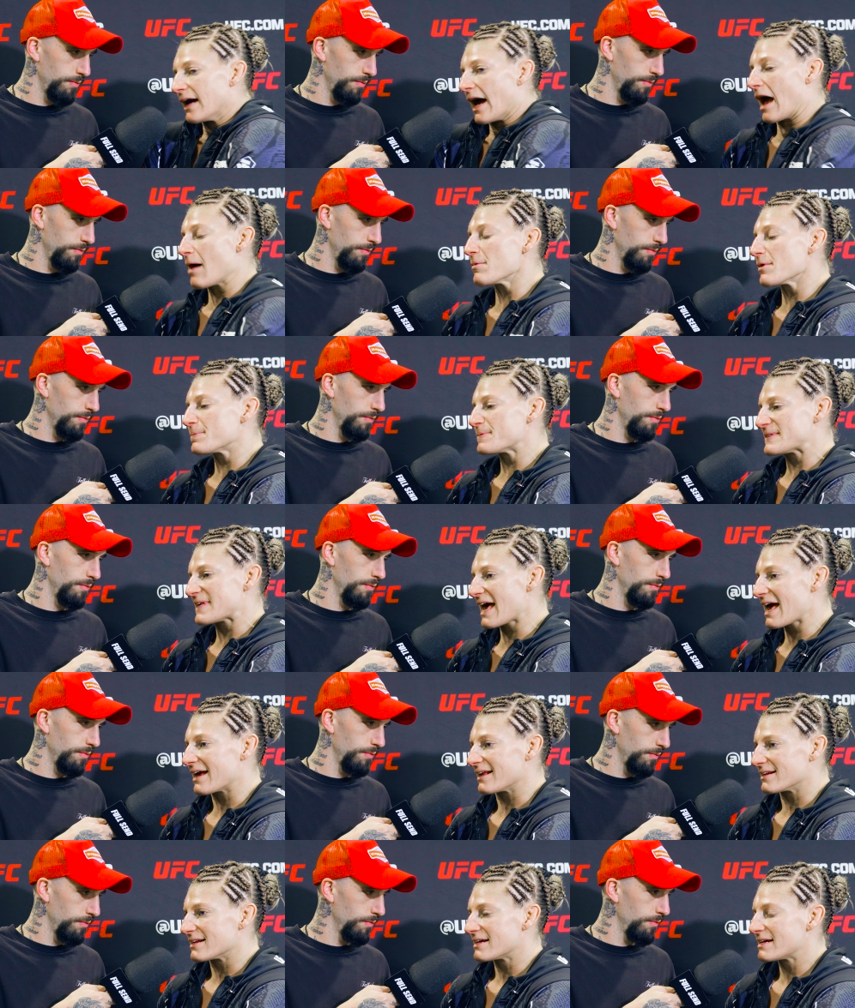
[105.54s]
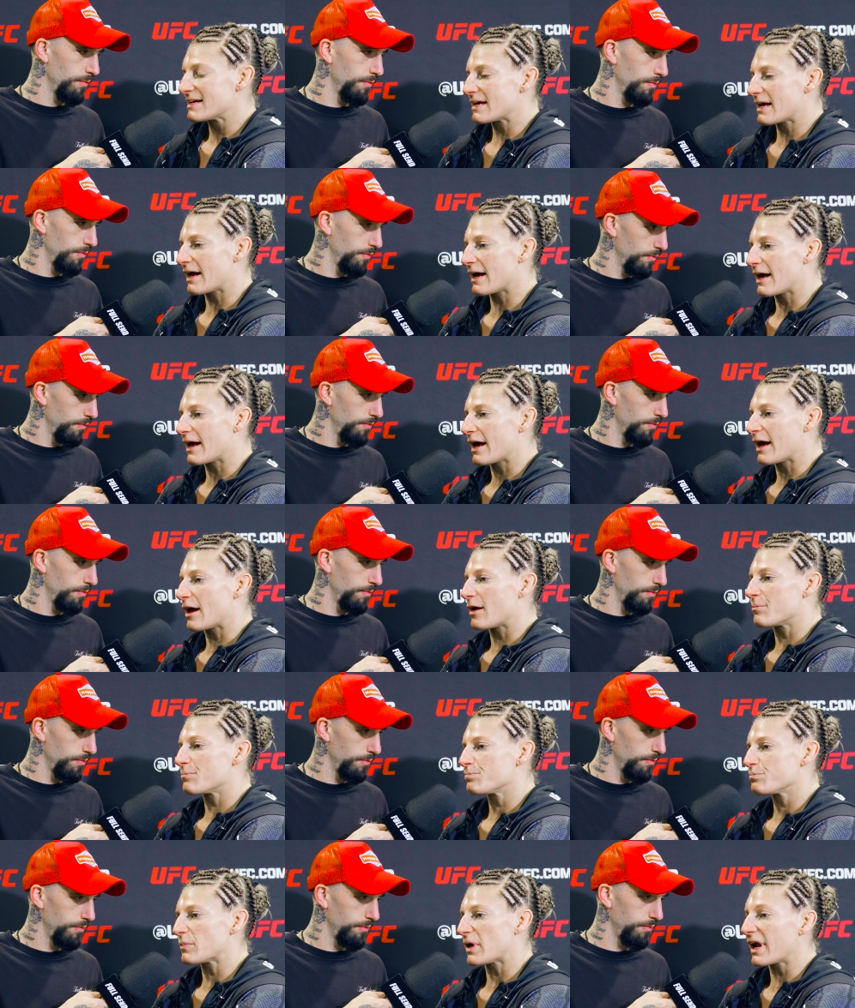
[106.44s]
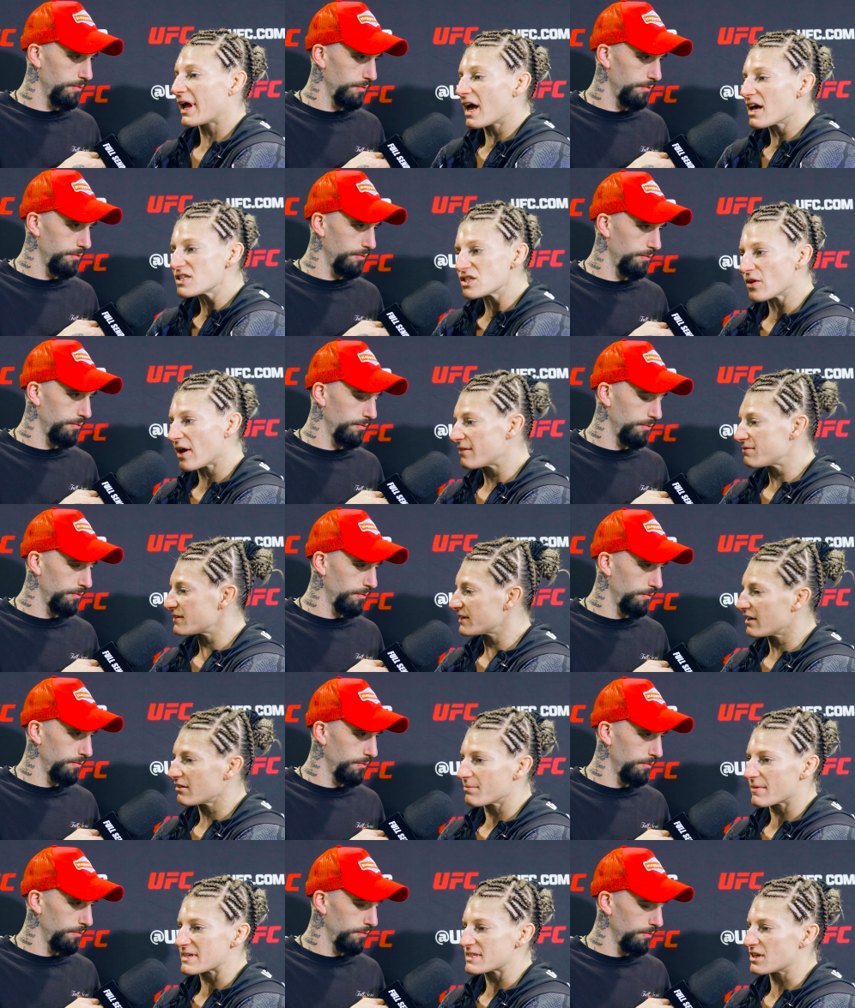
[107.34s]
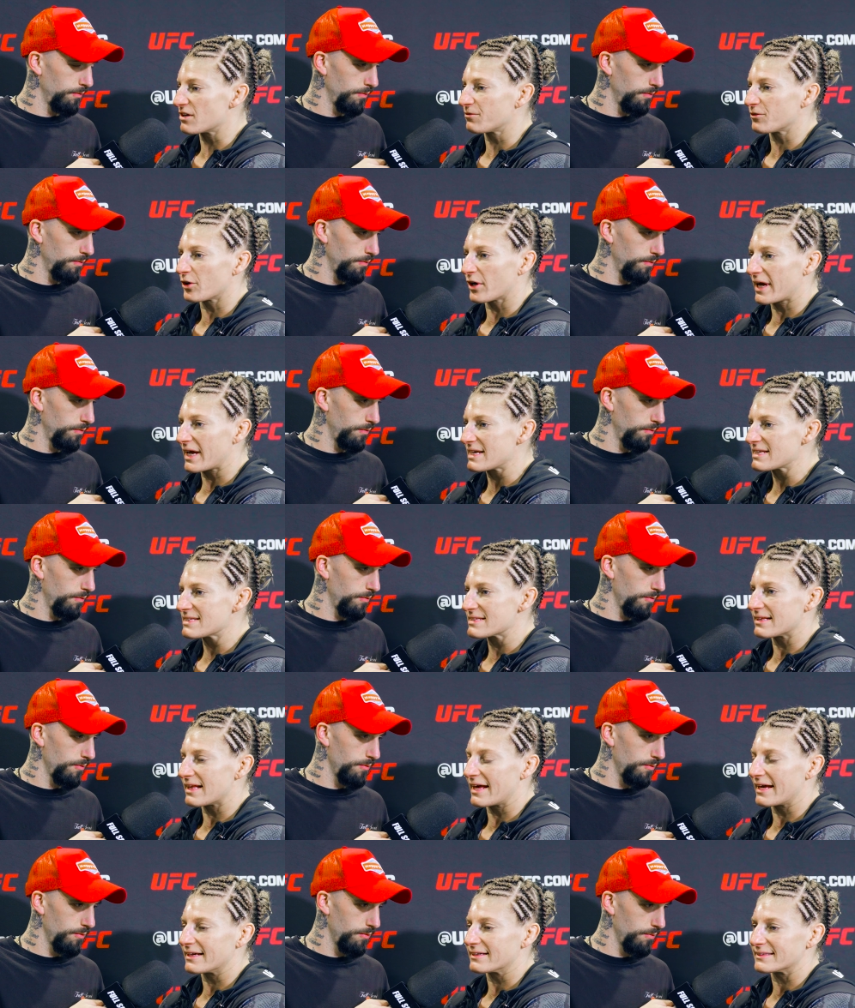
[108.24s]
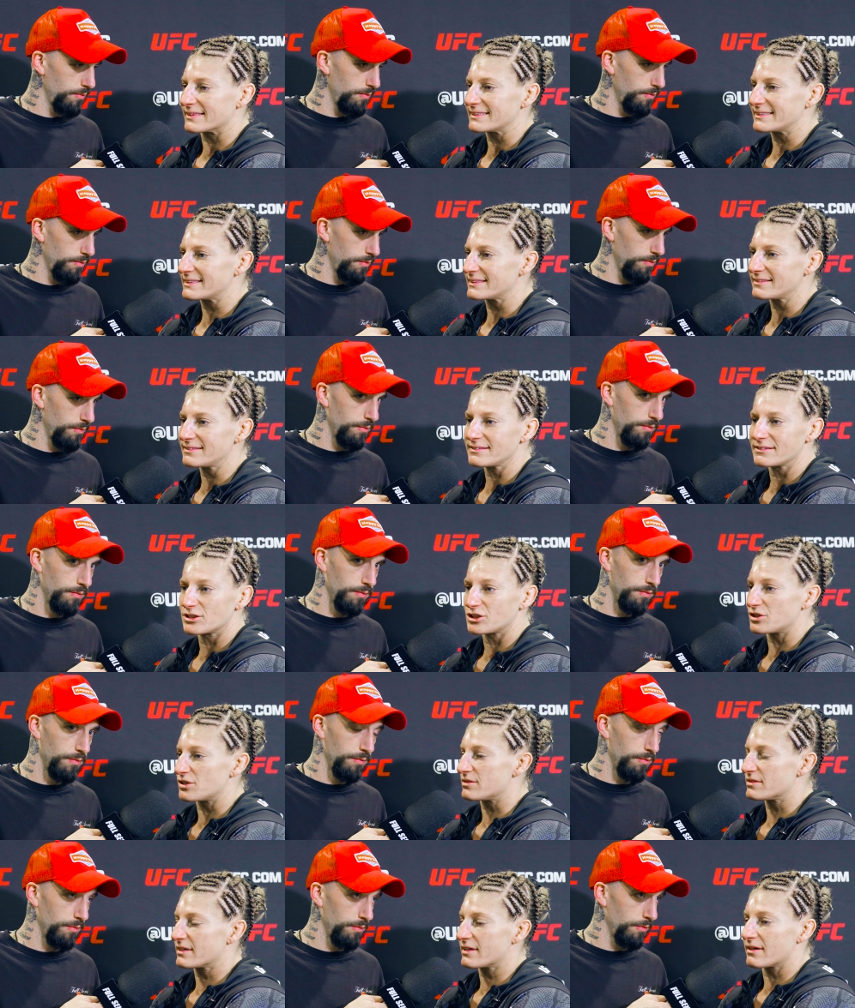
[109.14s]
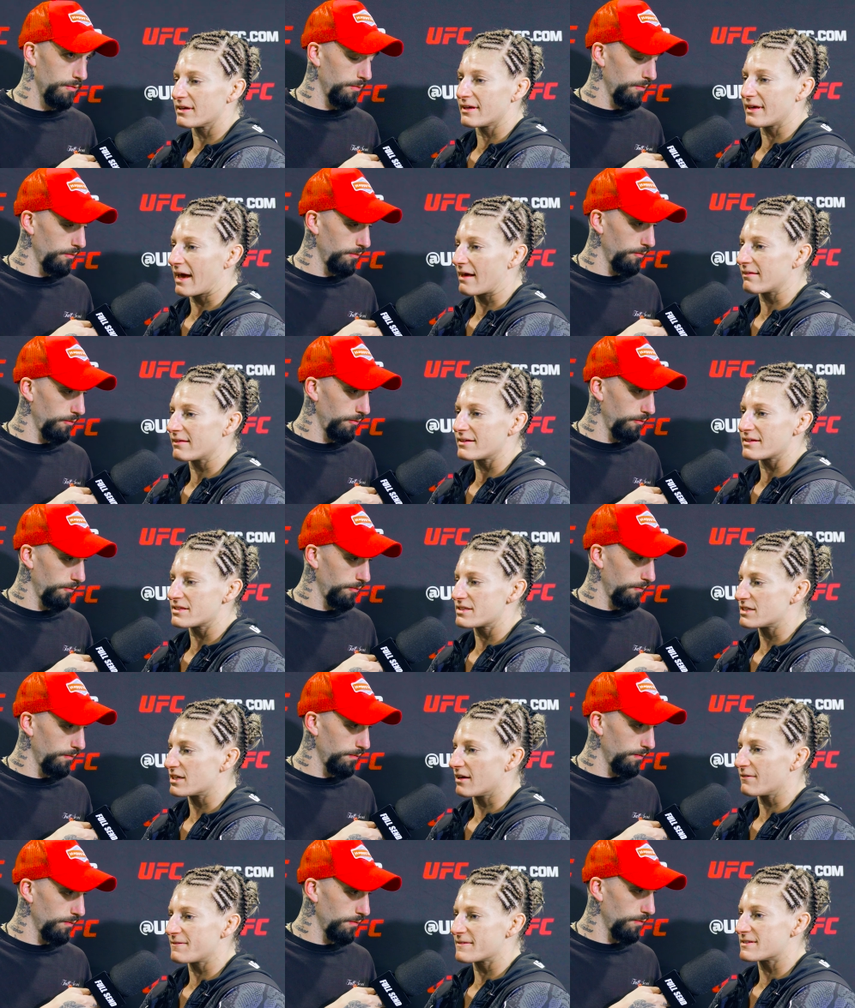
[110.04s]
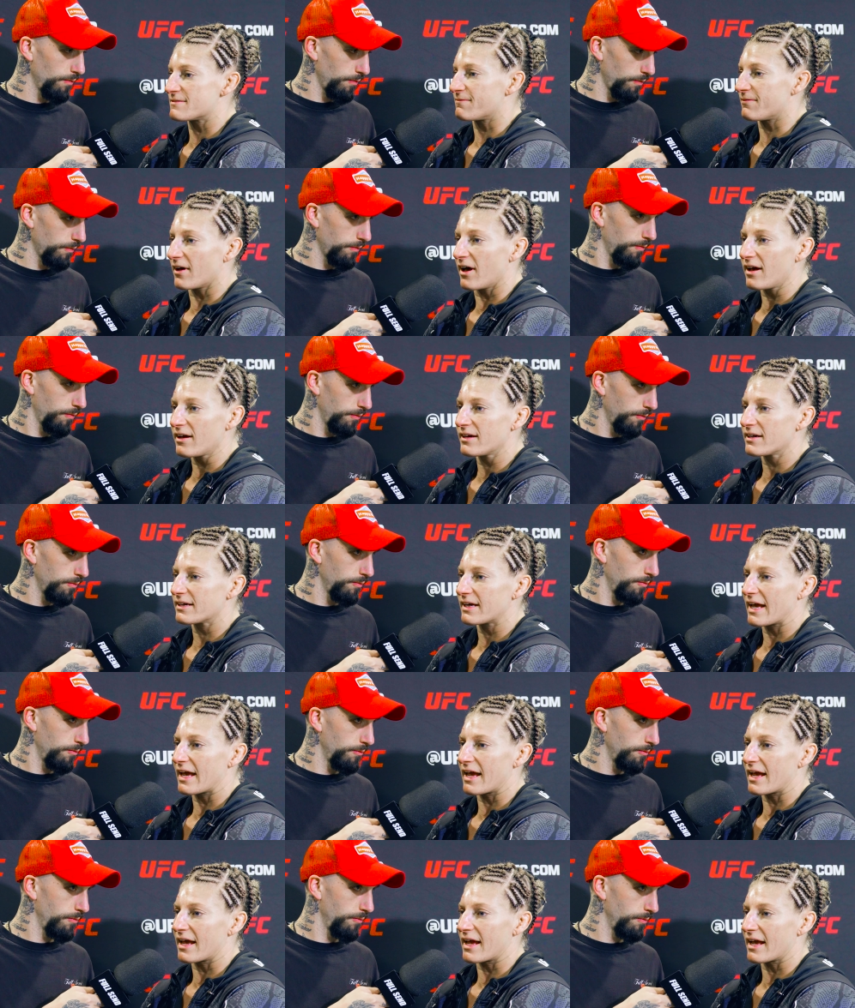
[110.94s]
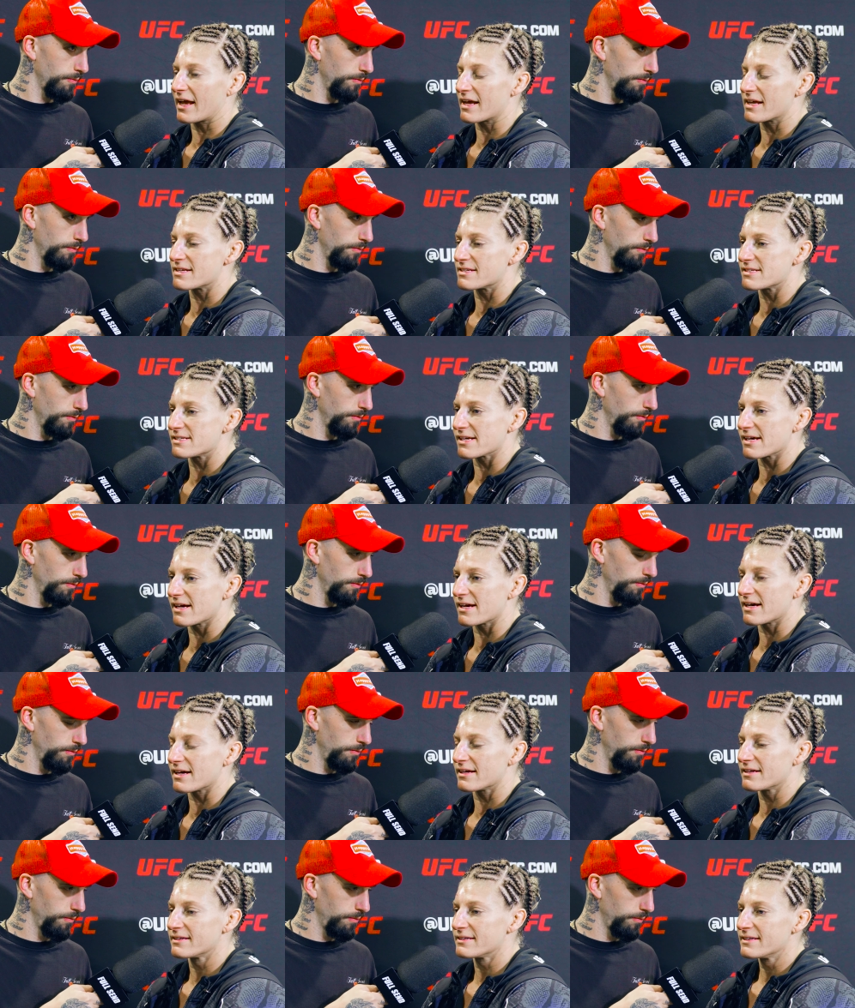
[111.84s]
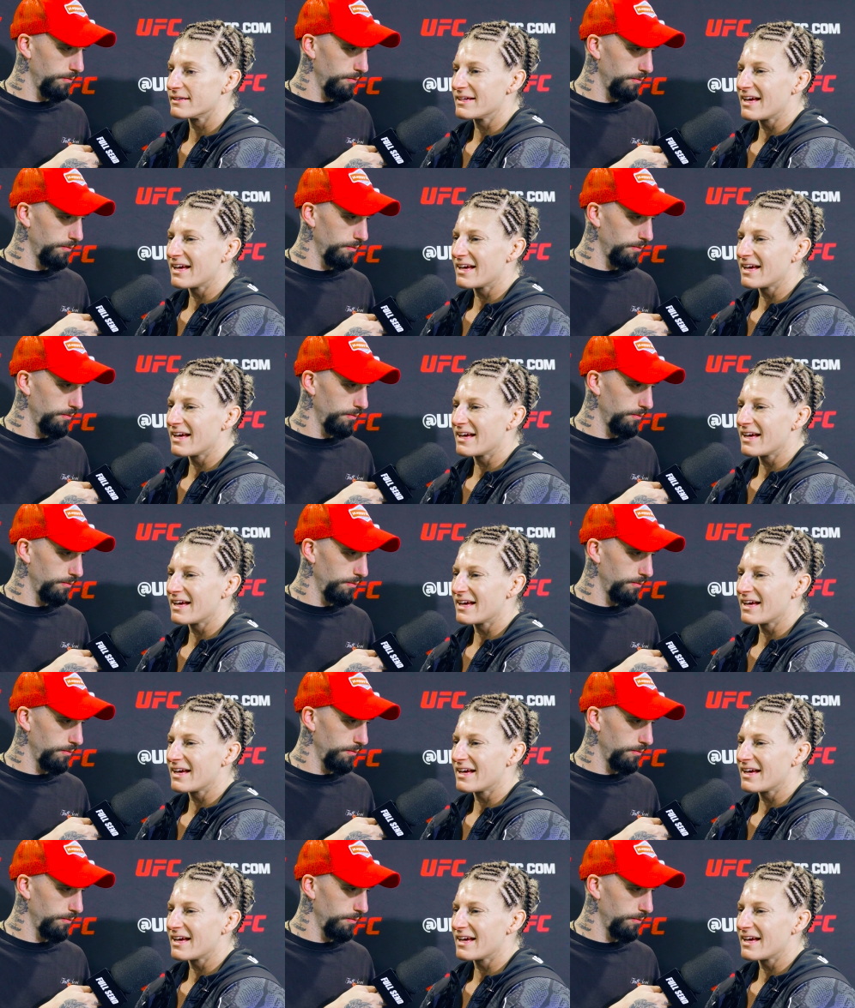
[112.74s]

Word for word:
Speaker 1: I'm upset. Um, but I also have to give myself grace. Like, listen, Ketlen is tough as fuck. And uh,